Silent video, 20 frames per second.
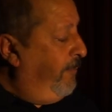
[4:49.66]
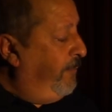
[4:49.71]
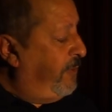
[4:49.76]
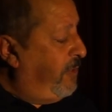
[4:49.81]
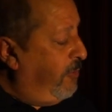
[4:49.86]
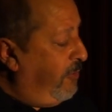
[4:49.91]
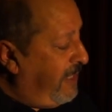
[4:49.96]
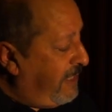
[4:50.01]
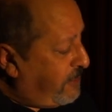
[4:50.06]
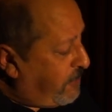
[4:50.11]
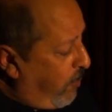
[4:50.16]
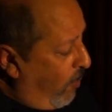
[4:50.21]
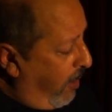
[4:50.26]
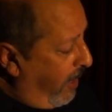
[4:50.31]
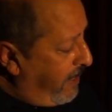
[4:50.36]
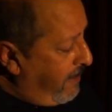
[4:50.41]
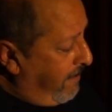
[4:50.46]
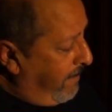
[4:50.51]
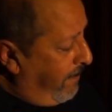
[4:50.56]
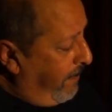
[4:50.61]
to this
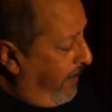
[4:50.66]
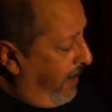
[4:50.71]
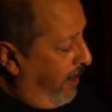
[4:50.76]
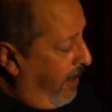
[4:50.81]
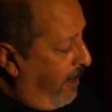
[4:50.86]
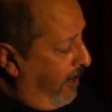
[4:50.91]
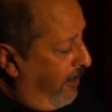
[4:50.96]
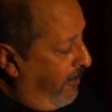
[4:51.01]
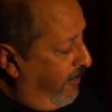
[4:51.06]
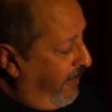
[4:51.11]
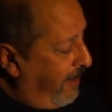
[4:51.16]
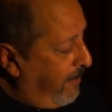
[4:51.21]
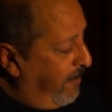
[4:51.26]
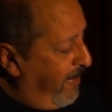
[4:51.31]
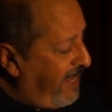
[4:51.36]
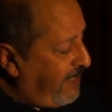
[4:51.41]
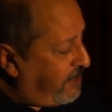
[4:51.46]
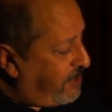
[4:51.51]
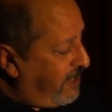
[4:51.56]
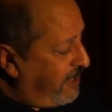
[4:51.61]
one that
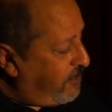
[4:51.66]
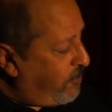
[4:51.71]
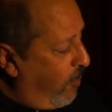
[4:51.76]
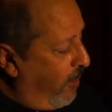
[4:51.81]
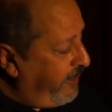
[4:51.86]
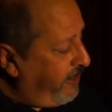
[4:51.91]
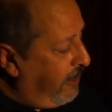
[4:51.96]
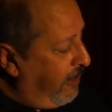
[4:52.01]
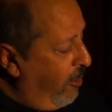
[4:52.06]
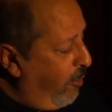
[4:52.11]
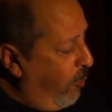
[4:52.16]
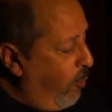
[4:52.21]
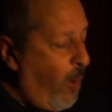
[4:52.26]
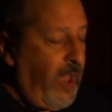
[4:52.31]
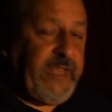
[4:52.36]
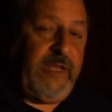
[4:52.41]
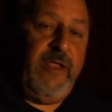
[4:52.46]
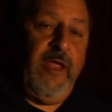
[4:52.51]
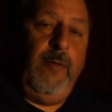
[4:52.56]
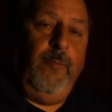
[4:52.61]
makes this one glow
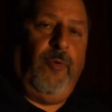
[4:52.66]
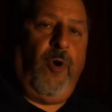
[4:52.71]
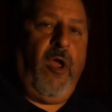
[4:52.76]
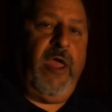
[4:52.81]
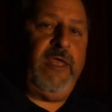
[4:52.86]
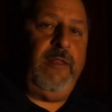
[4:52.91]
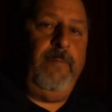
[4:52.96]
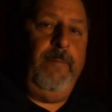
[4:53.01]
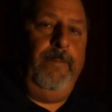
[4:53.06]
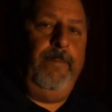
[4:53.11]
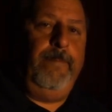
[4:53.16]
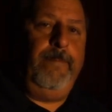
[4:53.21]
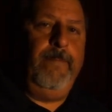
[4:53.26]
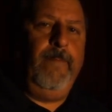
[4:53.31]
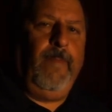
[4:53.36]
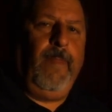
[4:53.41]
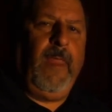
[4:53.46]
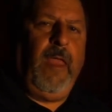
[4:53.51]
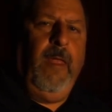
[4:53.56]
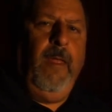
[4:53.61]
white and bright.
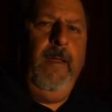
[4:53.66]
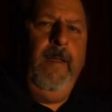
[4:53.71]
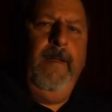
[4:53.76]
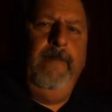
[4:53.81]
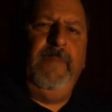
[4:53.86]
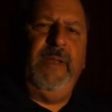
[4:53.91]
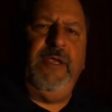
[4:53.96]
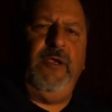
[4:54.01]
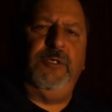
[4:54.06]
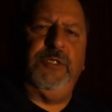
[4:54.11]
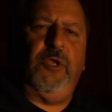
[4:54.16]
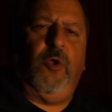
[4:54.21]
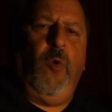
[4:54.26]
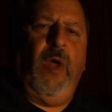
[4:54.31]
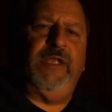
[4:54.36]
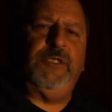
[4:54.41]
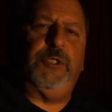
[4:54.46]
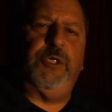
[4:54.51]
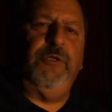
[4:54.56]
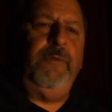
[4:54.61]
But here's a
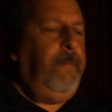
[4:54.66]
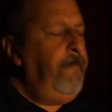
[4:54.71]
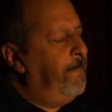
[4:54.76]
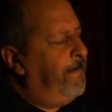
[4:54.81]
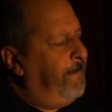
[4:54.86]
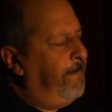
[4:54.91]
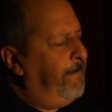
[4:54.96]
question.